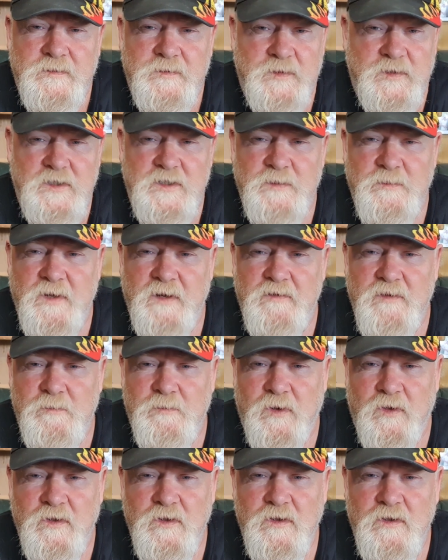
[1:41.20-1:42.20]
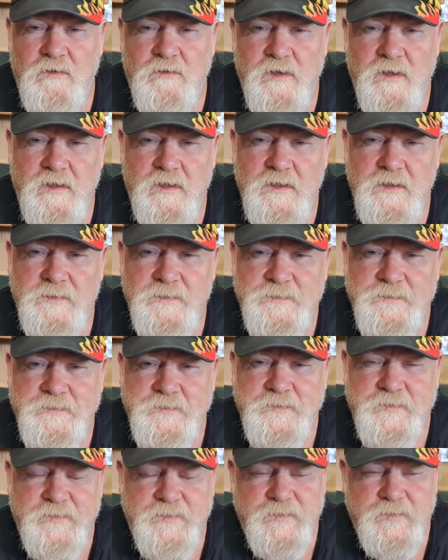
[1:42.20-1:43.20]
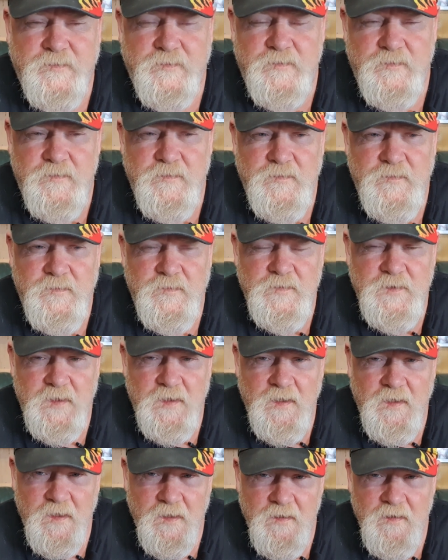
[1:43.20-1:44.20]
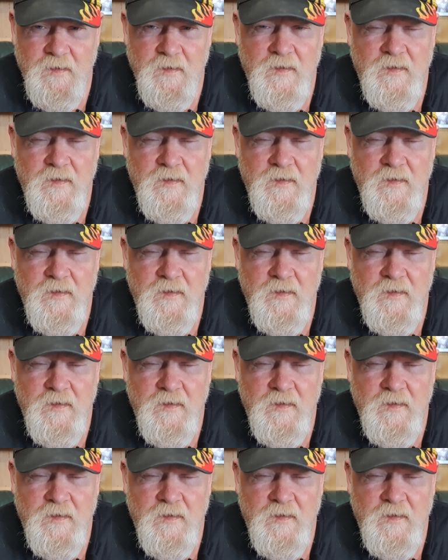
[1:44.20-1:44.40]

just a bit of a blur, really. After